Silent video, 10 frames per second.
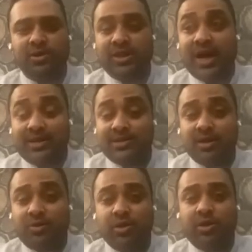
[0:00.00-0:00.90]
That is
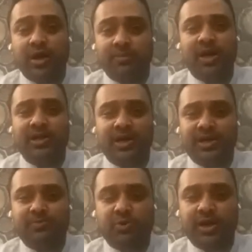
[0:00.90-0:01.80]
a good karma that
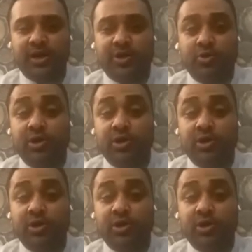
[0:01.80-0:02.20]
is protecting you.